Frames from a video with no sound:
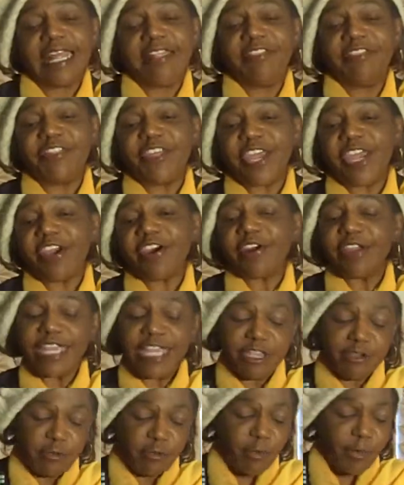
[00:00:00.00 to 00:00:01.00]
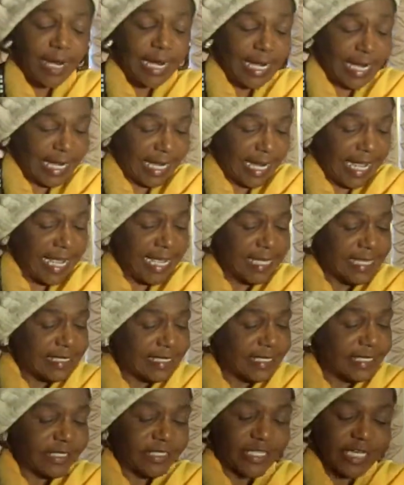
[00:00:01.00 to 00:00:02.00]
And there he lay
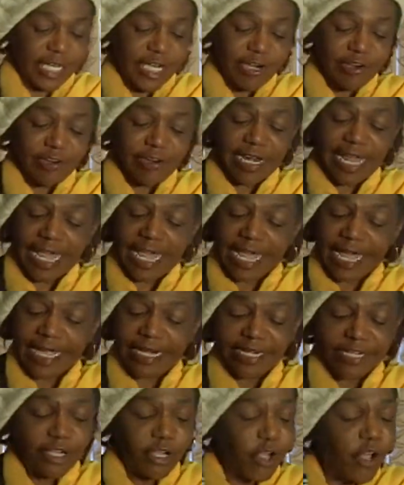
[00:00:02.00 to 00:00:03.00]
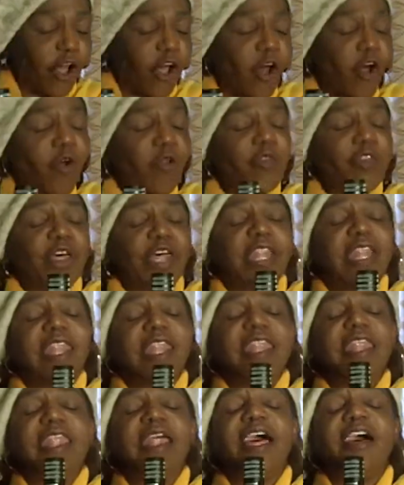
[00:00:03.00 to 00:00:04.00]
Sister Caroline on the
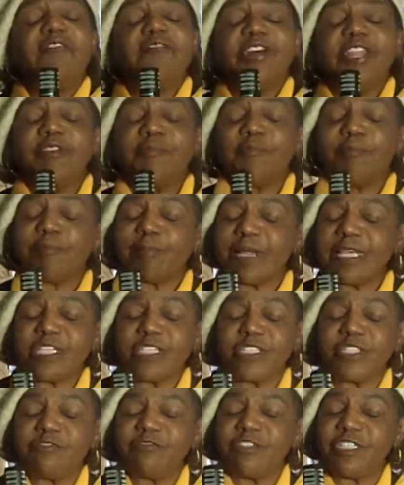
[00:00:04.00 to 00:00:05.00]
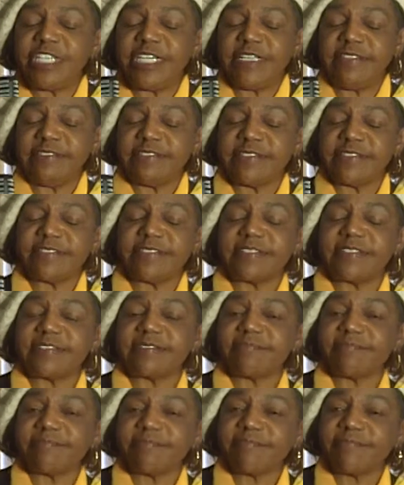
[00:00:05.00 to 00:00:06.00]
loving breast of Jesus.